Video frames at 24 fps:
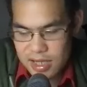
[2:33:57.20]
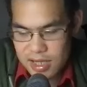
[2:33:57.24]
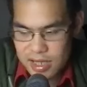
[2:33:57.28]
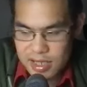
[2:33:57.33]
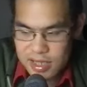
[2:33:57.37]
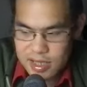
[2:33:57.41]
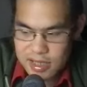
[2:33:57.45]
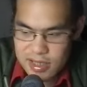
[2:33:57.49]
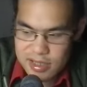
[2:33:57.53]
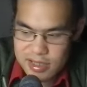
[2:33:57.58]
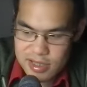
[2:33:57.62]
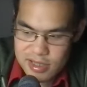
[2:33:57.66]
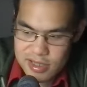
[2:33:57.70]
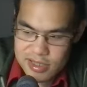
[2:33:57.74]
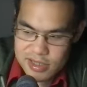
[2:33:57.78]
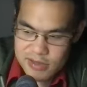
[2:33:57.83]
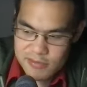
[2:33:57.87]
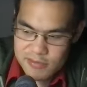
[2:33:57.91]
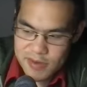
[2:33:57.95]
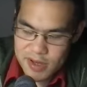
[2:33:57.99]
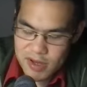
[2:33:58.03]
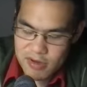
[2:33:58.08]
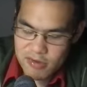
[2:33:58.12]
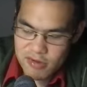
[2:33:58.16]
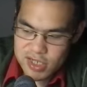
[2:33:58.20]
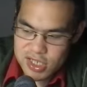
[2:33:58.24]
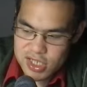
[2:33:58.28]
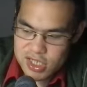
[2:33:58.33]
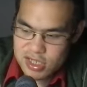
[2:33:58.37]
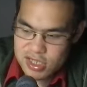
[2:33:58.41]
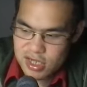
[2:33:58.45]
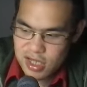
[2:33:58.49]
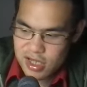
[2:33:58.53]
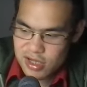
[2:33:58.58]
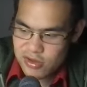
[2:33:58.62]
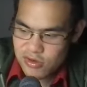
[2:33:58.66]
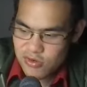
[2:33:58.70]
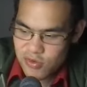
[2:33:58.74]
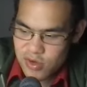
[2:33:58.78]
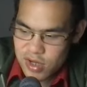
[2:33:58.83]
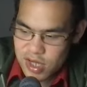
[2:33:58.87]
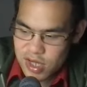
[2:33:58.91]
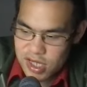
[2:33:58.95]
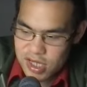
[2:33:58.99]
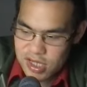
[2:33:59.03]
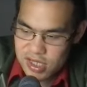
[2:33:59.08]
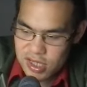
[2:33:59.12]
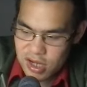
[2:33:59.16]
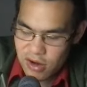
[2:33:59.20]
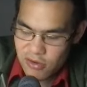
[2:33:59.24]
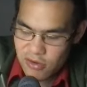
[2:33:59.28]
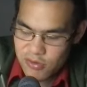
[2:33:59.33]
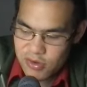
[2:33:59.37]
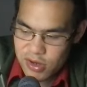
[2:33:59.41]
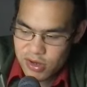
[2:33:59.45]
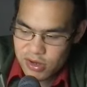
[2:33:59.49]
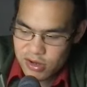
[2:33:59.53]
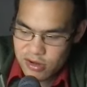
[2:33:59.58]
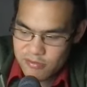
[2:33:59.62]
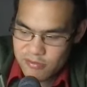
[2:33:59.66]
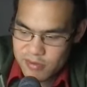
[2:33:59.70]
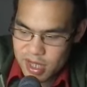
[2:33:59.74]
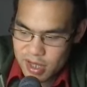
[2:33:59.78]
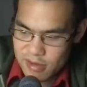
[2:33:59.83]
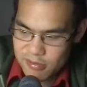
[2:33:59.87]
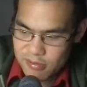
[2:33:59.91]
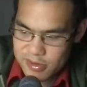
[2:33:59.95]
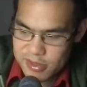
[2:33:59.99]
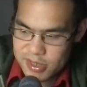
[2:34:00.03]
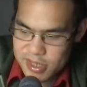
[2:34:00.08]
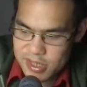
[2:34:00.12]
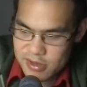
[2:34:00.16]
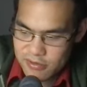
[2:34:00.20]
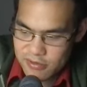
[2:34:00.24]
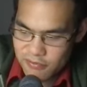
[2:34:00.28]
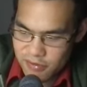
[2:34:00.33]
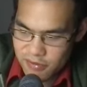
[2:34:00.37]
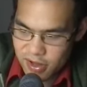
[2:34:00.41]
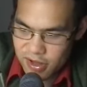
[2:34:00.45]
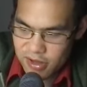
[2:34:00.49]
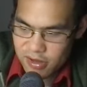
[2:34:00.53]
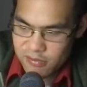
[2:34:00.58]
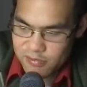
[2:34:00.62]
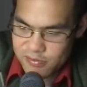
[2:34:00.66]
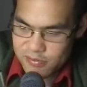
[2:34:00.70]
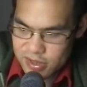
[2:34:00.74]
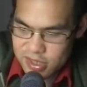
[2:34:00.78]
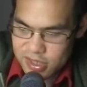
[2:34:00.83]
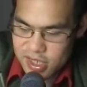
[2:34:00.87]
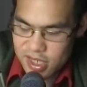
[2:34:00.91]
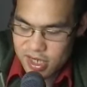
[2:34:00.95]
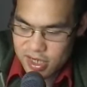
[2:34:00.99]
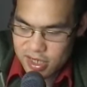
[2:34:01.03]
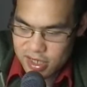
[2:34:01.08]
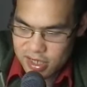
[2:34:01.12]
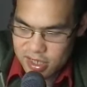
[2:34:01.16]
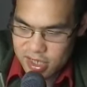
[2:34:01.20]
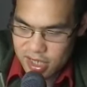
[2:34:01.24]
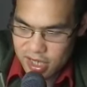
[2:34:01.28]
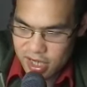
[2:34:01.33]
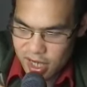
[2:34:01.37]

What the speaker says: and then it is a big question. Like, are we going to be able to develop the